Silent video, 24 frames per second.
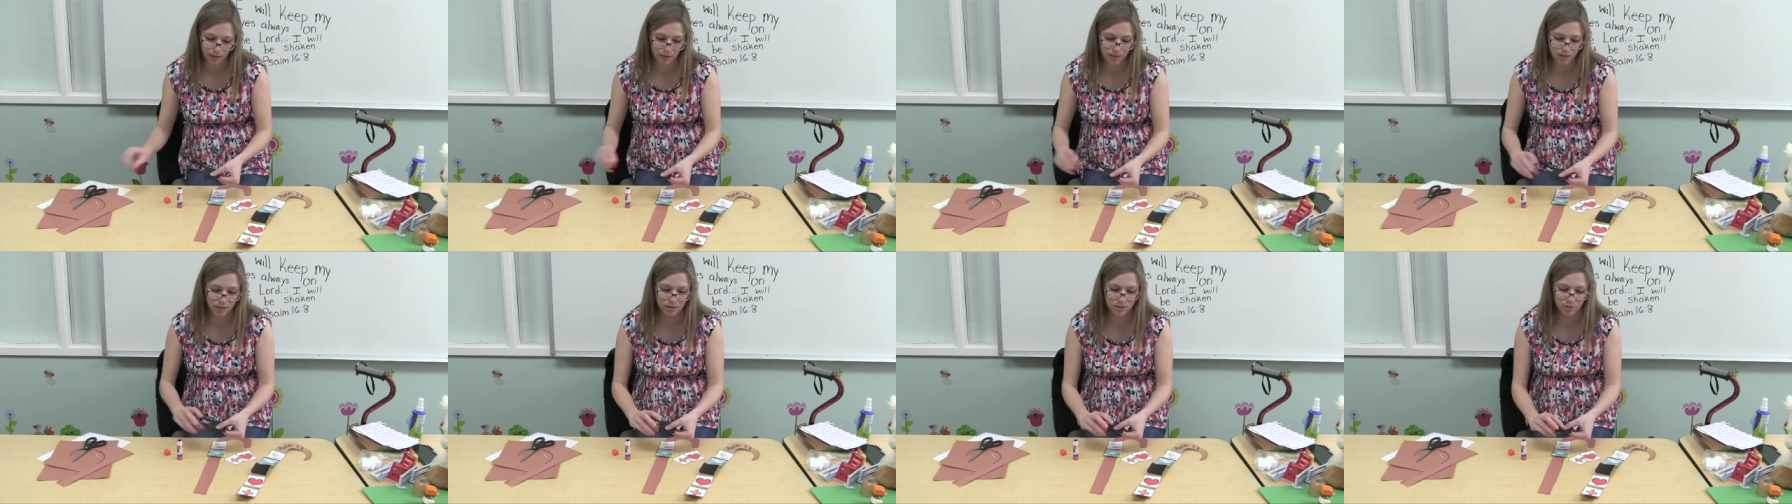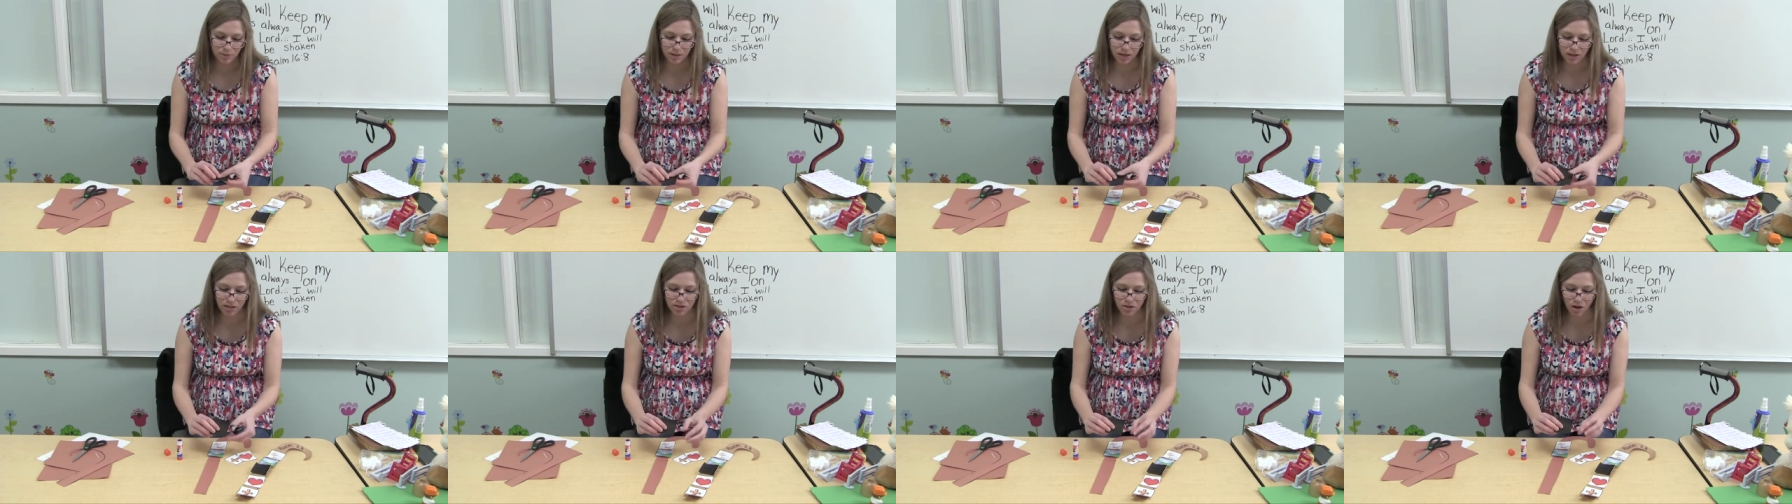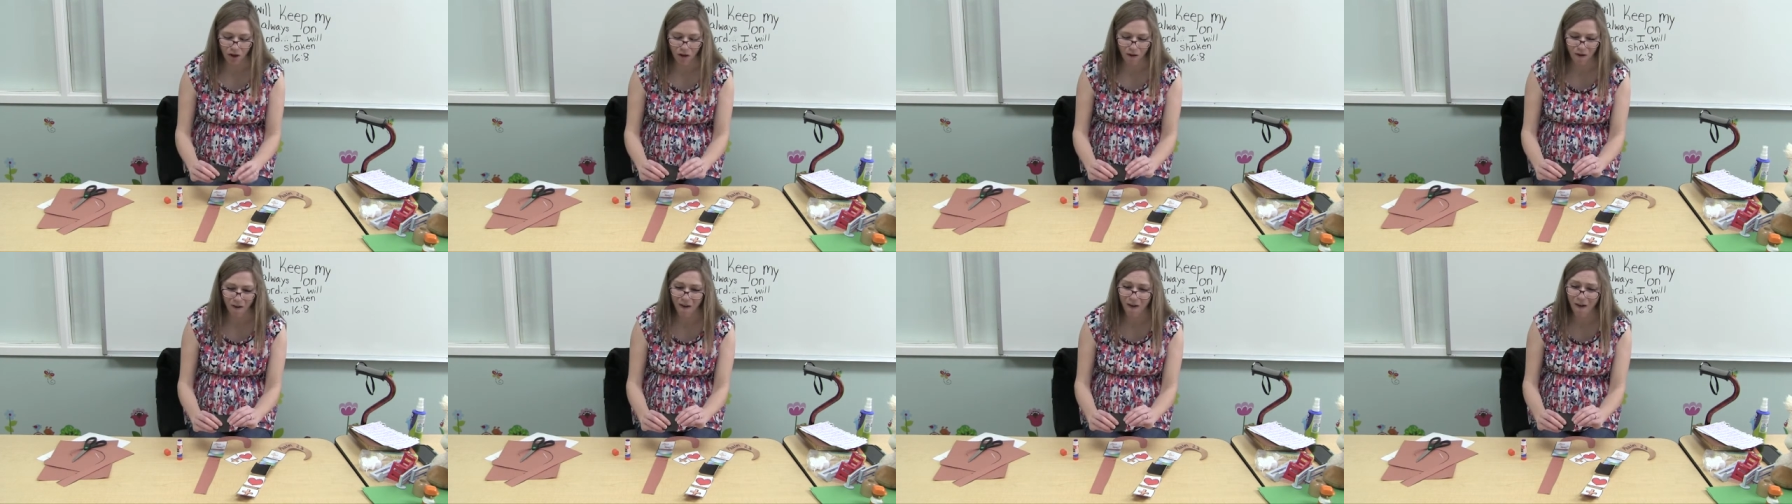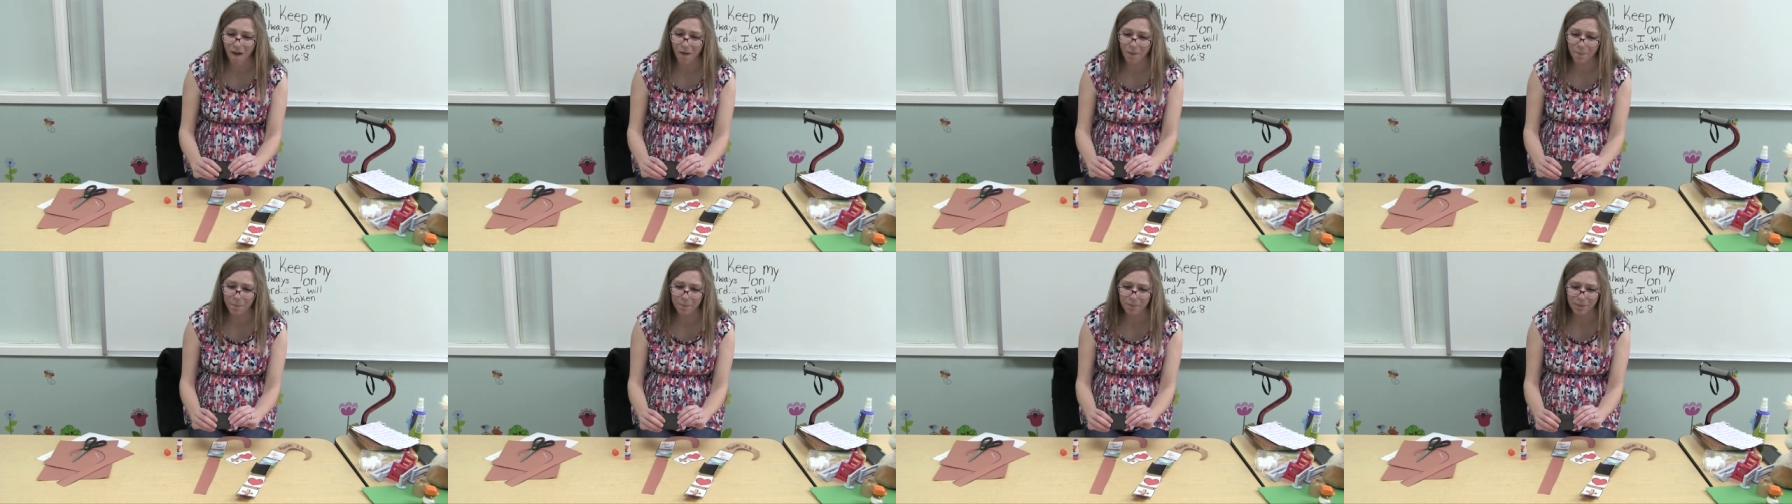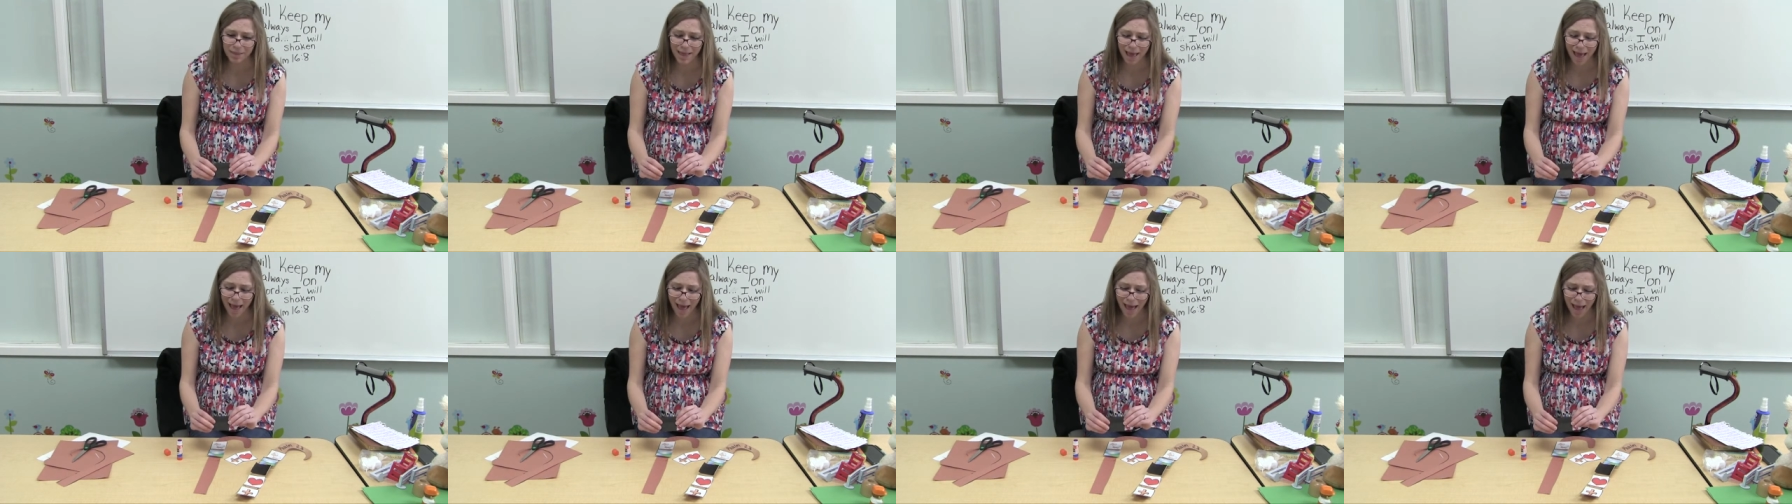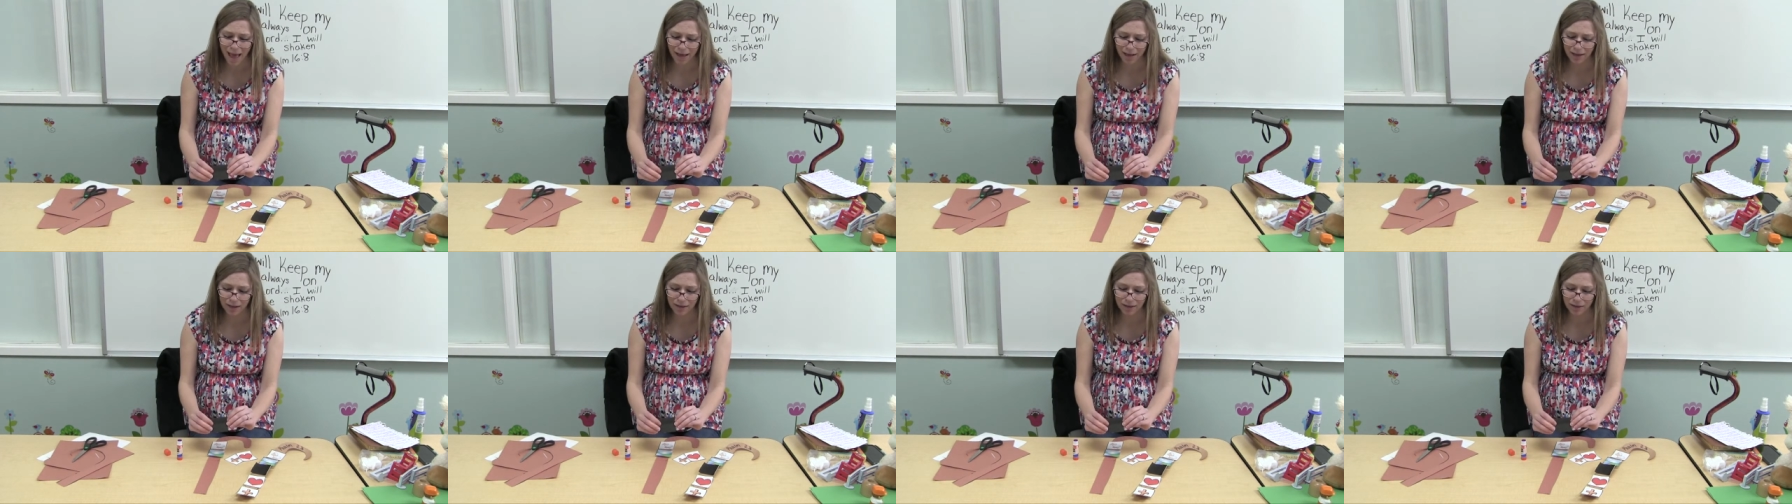This one, that's all
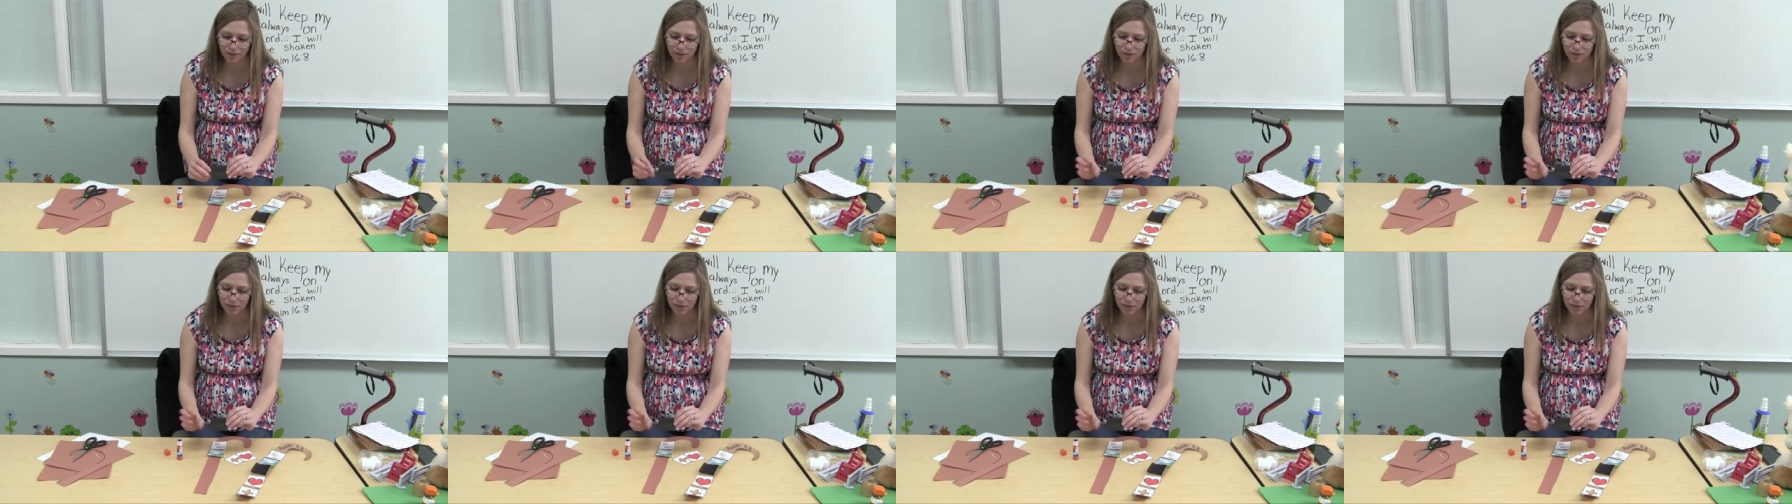black.